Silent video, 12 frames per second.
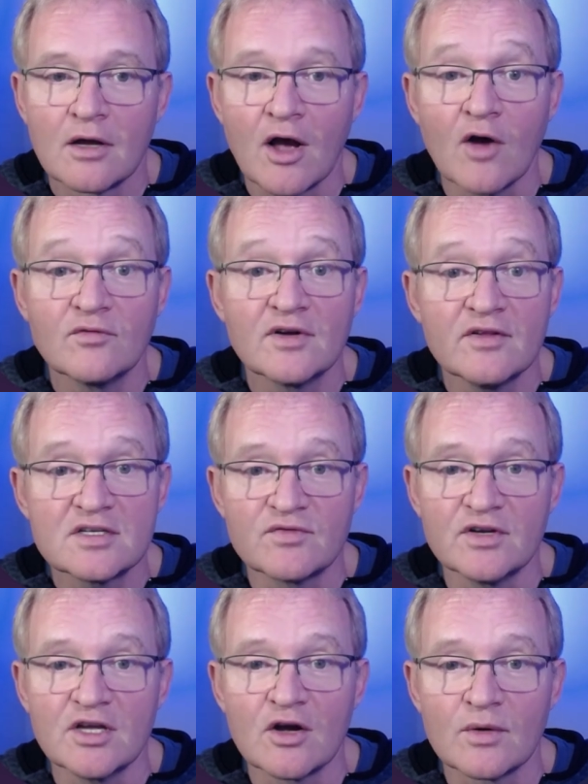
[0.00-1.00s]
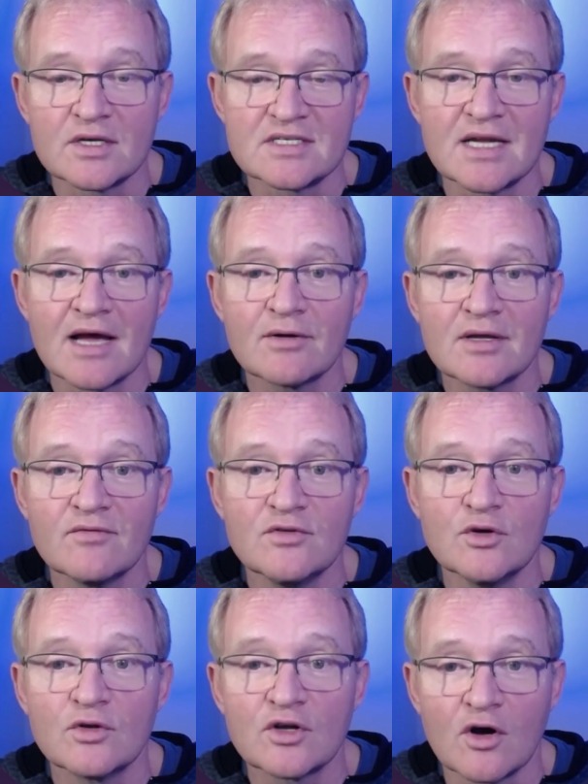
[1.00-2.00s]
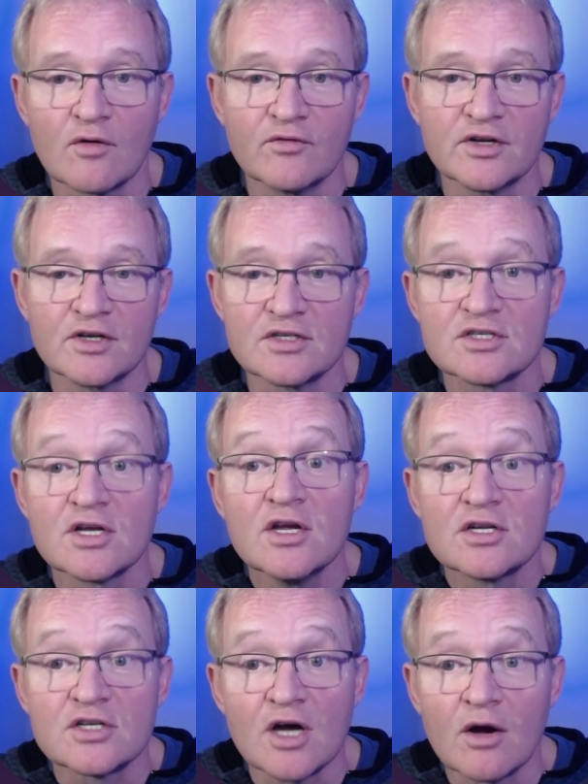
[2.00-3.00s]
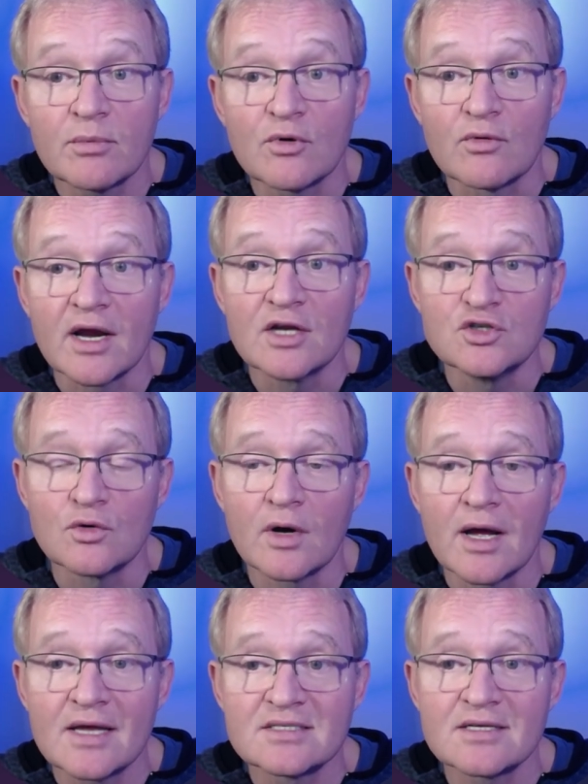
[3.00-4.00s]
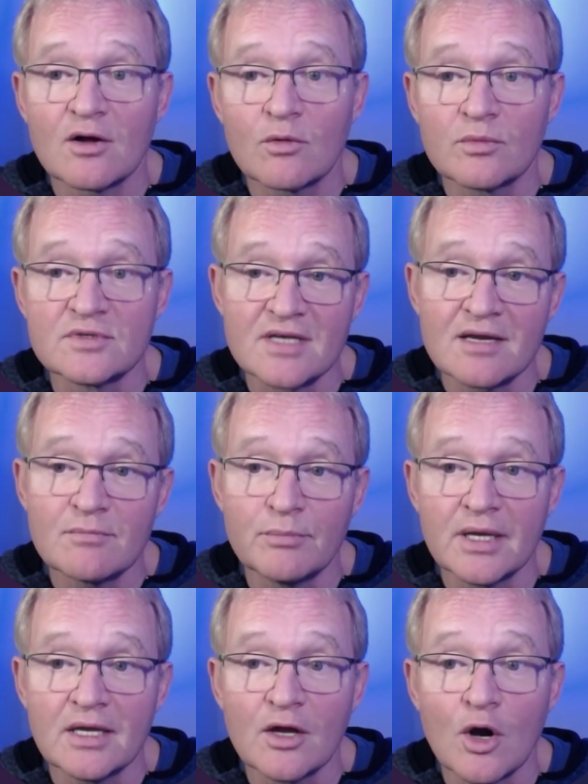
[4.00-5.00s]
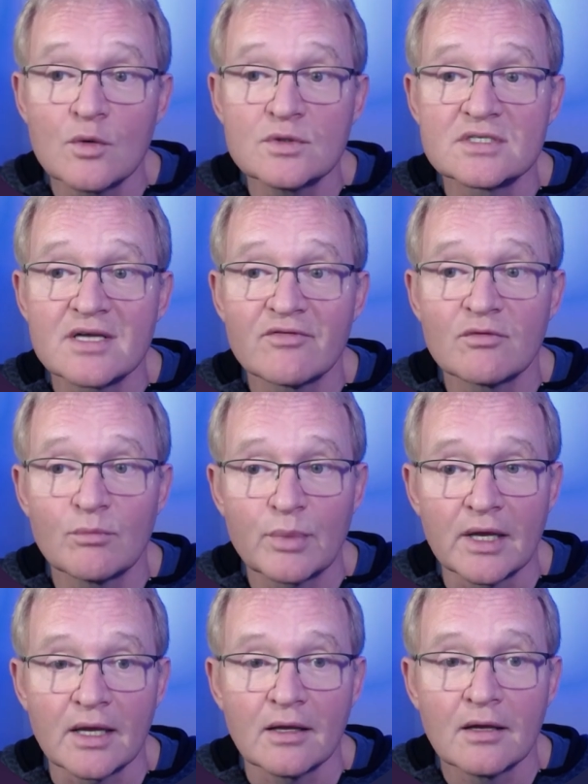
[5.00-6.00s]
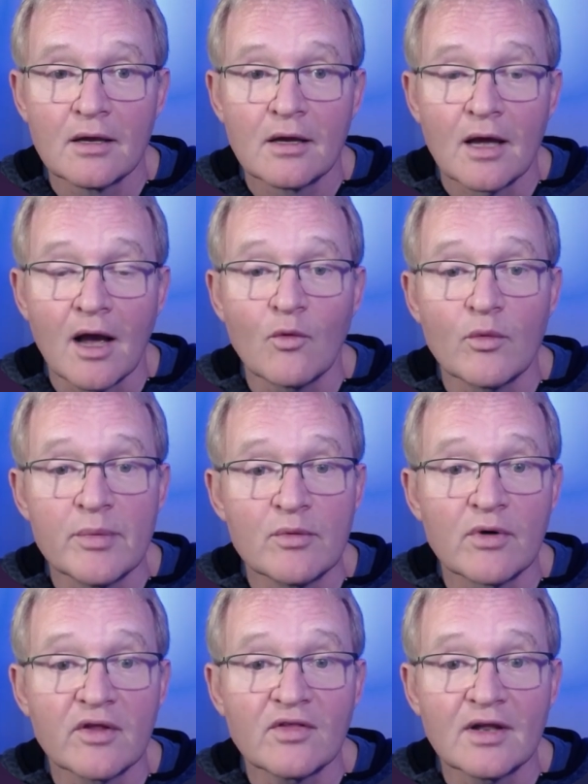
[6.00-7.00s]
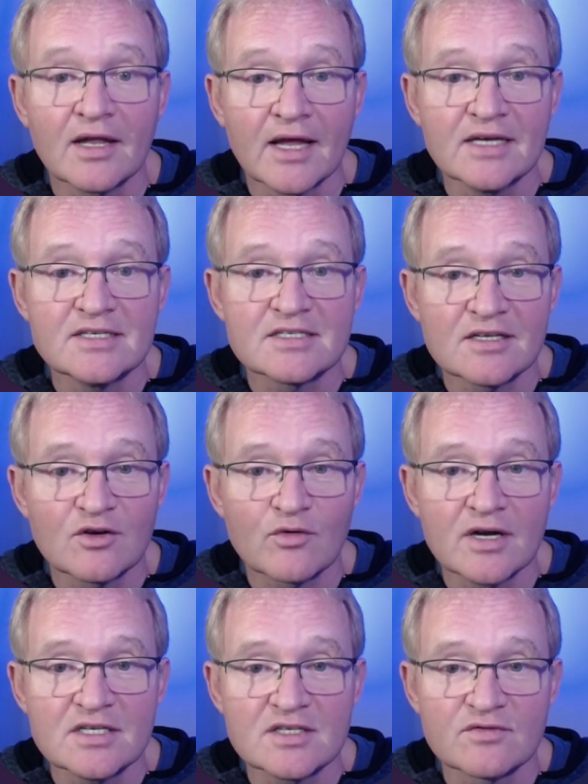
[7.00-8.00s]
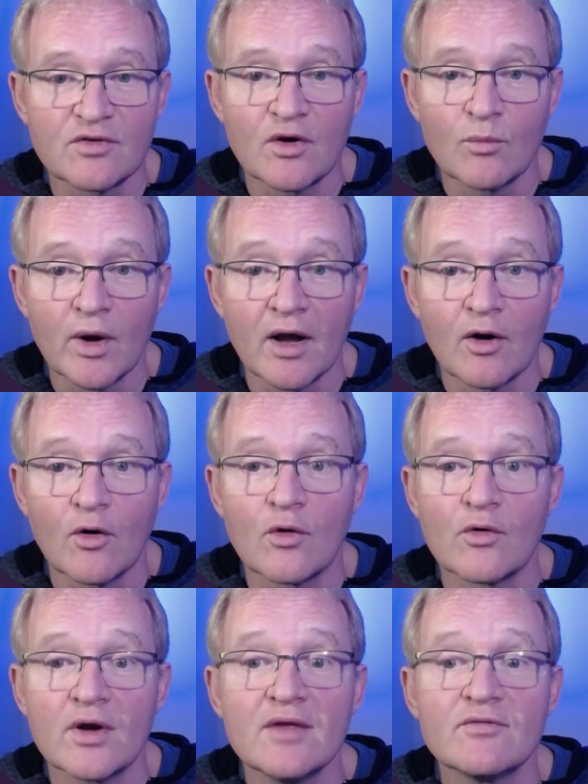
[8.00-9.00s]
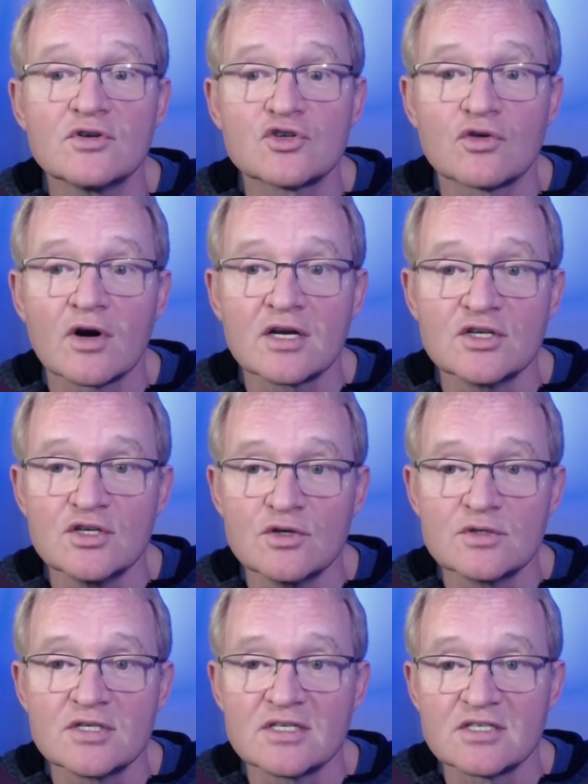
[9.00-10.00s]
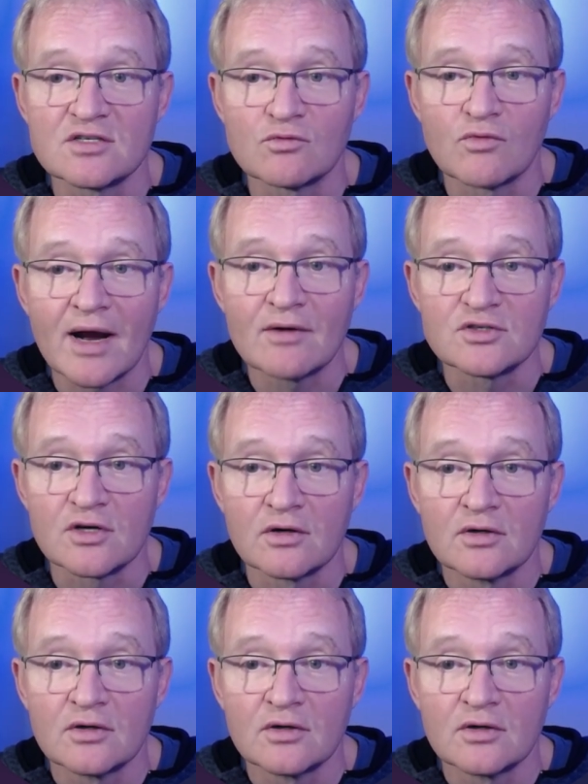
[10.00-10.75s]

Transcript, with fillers: Hopefully this video has now given you the confidence to upgrade your SLZB07P and will be running the latest and greatest firmware or even trying to use this as a router